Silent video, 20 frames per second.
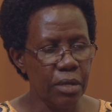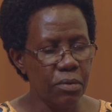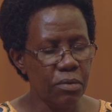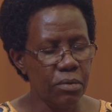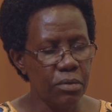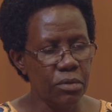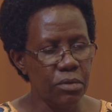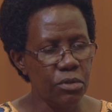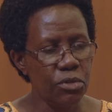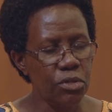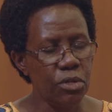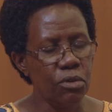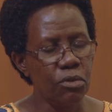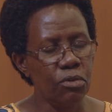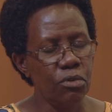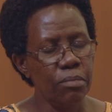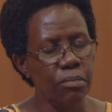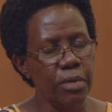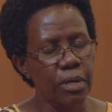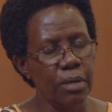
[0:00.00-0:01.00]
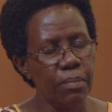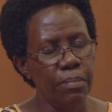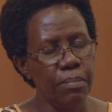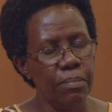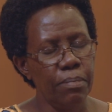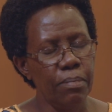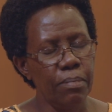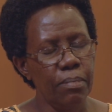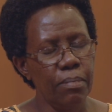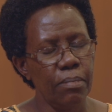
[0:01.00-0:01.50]
on socioeconomic
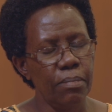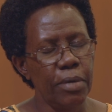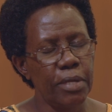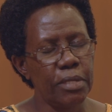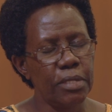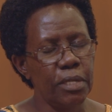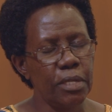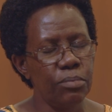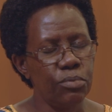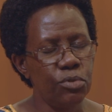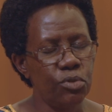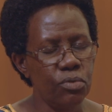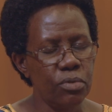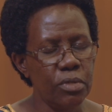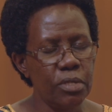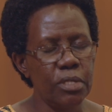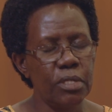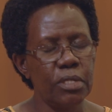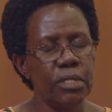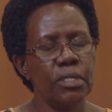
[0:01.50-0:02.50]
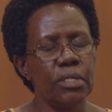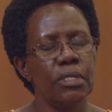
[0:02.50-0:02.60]
perceptions